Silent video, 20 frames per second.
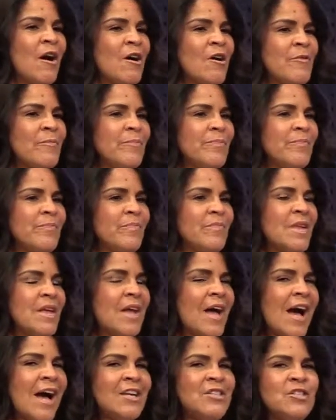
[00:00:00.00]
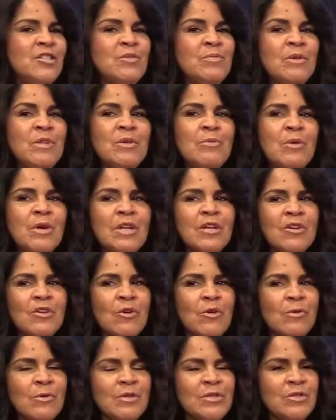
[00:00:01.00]
um, I just really want to
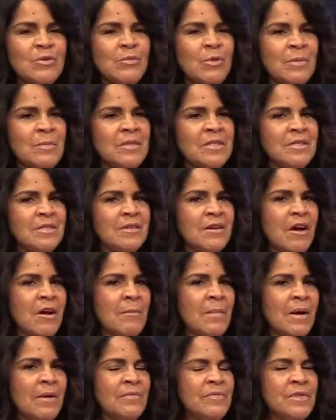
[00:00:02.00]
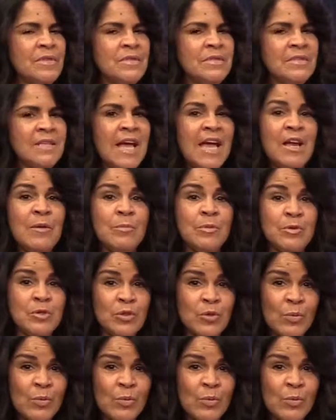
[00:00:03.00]
encourage the women to come out this April